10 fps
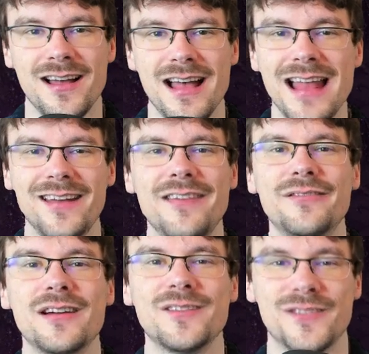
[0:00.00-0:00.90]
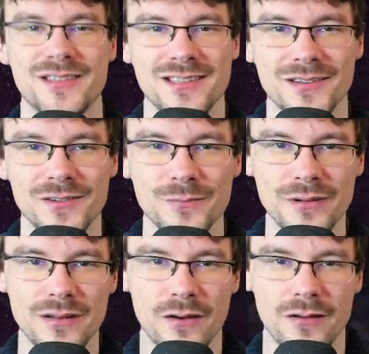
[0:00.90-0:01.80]
Hello everyone for the second
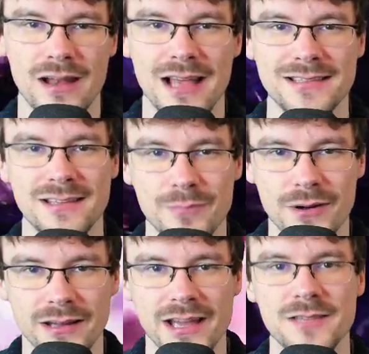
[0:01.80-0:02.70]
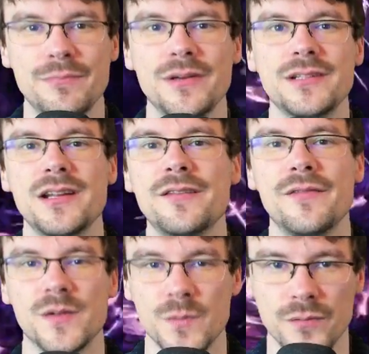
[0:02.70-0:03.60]
build on last epoch, especially
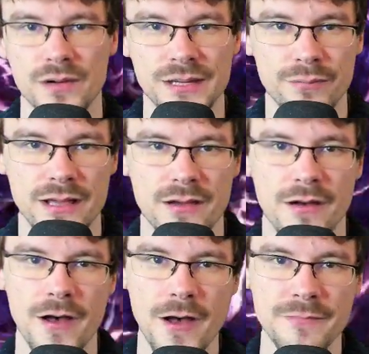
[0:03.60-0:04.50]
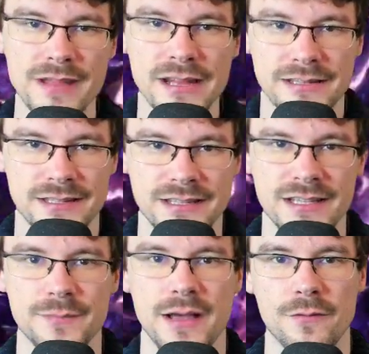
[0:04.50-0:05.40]
for the multiplayer update, this
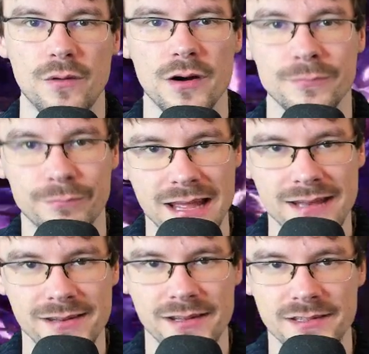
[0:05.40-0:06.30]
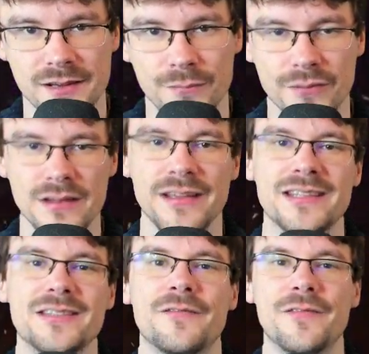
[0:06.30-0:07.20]
is my Rogue Blade Dancer build,
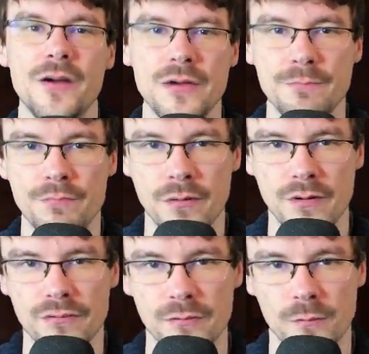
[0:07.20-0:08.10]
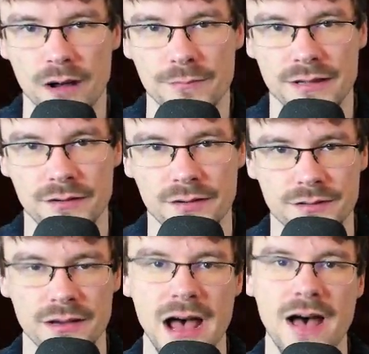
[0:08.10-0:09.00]
it's a very powerful one
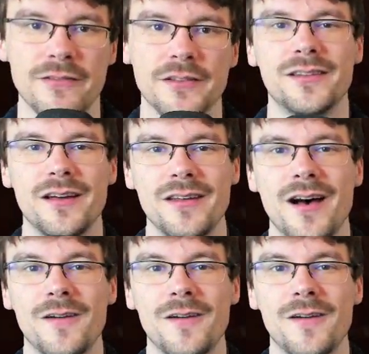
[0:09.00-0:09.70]
because you have a ton of